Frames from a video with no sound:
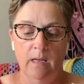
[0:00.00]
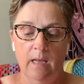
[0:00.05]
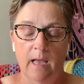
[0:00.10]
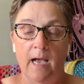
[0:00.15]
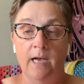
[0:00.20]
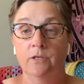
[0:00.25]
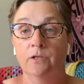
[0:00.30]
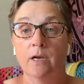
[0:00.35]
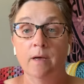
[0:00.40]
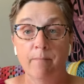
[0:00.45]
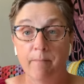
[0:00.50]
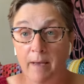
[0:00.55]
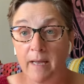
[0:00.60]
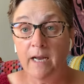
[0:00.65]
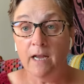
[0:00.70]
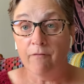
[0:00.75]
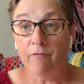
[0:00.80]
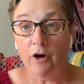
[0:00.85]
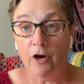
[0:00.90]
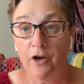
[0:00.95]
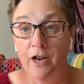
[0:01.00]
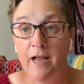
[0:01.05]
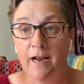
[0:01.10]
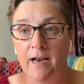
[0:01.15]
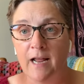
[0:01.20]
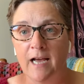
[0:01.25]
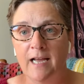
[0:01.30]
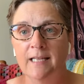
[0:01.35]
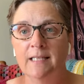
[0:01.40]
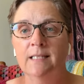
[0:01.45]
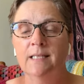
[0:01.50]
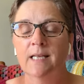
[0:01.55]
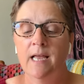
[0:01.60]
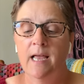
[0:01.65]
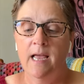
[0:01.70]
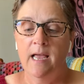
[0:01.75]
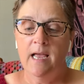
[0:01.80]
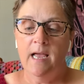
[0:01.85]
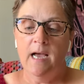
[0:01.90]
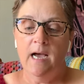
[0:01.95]
actually at many of our knit nights.
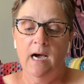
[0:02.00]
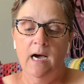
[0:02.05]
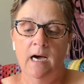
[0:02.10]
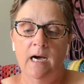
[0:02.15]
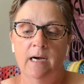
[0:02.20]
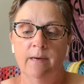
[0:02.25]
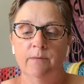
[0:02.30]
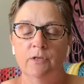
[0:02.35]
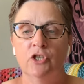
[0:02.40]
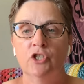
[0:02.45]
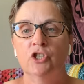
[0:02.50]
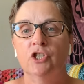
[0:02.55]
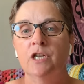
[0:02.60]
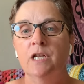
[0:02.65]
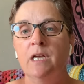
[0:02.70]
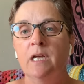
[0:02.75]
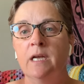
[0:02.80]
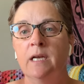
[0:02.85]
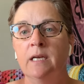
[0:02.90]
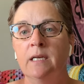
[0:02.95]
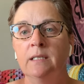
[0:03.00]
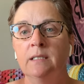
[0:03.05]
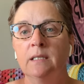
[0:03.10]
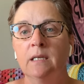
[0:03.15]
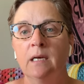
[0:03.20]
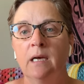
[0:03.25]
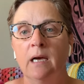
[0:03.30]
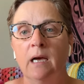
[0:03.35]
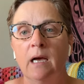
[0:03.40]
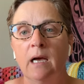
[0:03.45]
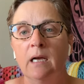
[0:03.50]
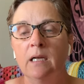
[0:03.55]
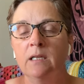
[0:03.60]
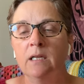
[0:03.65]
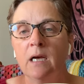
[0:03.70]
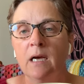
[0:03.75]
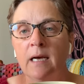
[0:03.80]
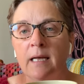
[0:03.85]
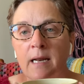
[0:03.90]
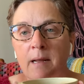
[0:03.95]
Um, she is
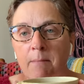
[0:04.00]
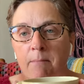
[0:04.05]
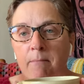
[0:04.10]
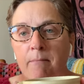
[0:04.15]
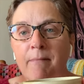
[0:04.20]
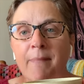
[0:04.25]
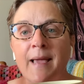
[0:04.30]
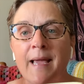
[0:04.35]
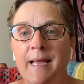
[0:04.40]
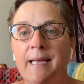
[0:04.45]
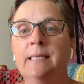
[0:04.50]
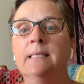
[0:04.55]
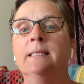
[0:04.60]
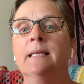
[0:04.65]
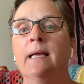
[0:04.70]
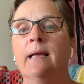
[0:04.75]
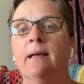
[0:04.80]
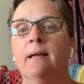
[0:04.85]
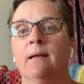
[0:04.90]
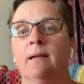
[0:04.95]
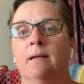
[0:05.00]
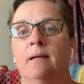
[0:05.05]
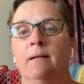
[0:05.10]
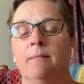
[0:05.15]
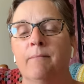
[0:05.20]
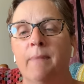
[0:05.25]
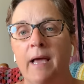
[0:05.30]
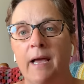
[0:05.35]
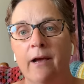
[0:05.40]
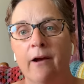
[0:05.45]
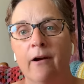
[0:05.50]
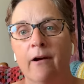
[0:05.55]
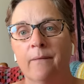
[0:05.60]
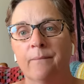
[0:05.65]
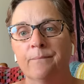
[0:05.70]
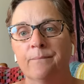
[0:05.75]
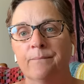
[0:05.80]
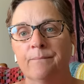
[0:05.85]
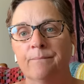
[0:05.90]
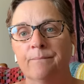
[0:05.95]
an amazing maker.
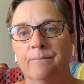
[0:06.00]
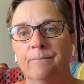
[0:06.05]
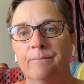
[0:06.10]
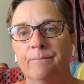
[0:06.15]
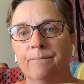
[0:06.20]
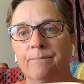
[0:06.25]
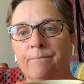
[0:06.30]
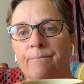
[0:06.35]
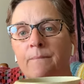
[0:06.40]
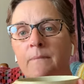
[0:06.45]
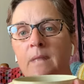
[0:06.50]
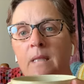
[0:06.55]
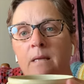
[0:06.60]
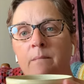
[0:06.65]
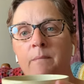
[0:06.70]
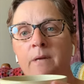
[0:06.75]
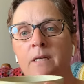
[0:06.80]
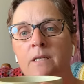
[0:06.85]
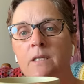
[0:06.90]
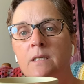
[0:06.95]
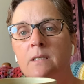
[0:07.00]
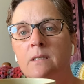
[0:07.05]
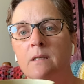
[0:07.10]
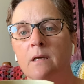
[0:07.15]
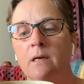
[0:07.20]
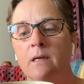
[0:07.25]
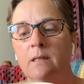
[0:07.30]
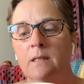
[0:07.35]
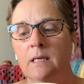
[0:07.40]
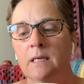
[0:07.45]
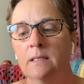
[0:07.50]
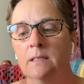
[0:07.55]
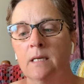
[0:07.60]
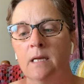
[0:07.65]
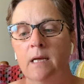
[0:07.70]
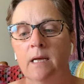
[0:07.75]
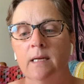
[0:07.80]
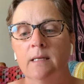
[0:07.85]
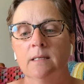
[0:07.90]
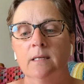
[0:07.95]
I mean, just look at this.
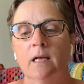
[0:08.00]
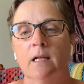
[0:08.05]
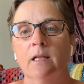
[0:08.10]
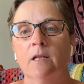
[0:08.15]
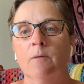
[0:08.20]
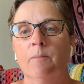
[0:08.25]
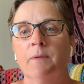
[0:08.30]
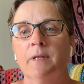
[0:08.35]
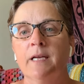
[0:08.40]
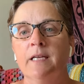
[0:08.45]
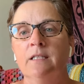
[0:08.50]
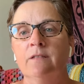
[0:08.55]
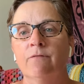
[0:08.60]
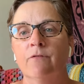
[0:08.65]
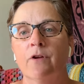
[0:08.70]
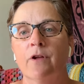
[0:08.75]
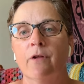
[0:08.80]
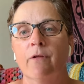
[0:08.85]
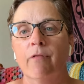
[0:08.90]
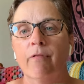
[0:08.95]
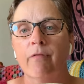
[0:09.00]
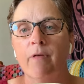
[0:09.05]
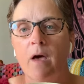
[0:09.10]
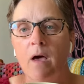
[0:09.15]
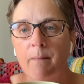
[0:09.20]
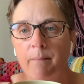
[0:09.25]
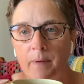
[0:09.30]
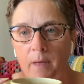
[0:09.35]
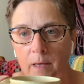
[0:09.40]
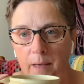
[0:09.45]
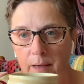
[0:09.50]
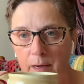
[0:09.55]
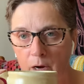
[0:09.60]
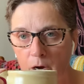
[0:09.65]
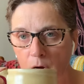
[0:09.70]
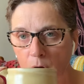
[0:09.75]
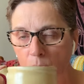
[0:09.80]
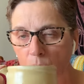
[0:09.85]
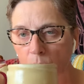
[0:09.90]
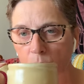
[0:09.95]
It's got a little place for your thumb
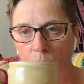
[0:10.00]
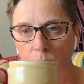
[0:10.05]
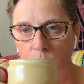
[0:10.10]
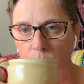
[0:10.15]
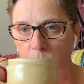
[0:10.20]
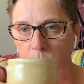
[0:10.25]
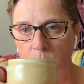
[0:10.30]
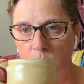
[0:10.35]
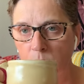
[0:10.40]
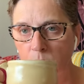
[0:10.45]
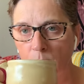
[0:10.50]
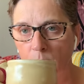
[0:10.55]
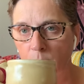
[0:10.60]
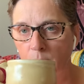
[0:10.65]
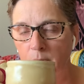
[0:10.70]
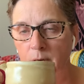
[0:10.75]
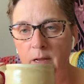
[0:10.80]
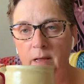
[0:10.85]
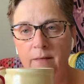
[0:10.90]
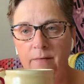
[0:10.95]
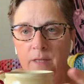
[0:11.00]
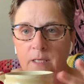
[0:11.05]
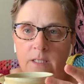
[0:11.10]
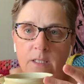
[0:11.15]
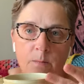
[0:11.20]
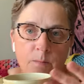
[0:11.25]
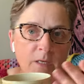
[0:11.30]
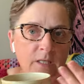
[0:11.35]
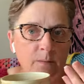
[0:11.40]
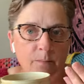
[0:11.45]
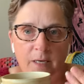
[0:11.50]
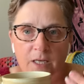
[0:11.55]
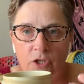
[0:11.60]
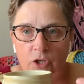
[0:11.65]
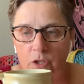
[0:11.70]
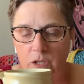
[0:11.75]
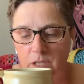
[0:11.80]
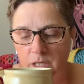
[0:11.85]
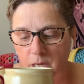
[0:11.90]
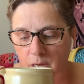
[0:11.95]
here. Oh, so good. This is my special
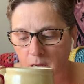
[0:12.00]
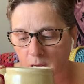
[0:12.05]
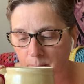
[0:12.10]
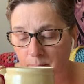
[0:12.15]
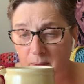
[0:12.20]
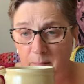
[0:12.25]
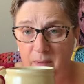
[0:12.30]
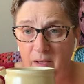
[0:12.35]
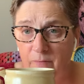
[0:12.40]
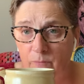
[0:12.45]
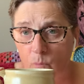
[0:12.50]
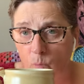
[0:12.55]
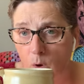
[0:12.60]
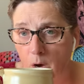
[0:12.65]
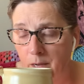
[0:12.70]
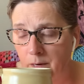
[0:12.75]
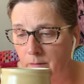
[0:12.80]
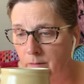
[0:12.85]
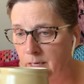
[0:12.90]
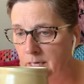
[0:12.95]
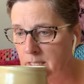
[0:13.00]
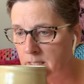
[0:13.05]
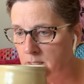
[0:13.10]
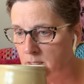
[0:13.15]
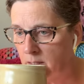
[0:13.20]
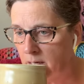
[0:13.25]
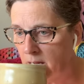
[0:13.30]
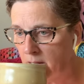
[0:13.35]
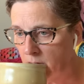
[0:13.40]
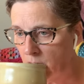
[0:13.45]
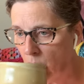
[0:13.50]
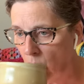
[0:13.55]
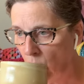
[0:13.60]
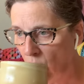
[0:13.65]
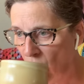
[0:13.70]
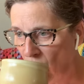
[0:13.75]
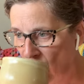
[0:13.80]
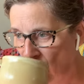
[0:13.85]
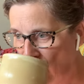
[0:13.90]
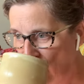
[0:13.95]
teacup. I'm having water in it today,
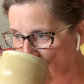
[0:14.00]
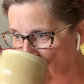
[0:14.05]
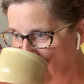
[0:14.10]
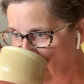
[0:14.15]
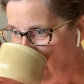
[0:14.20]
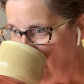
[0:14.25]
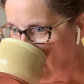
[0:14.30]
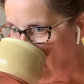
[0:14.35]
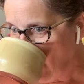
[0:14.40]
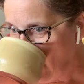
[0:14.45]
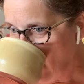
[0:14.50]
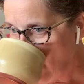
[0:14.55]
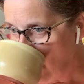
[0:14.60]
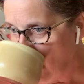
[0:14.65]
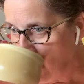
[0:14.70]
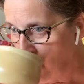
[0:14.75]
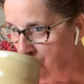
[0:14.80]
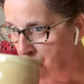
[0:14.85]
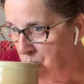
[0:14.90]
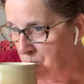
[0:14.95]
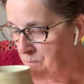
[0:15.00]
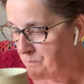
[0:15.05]
though. Mm.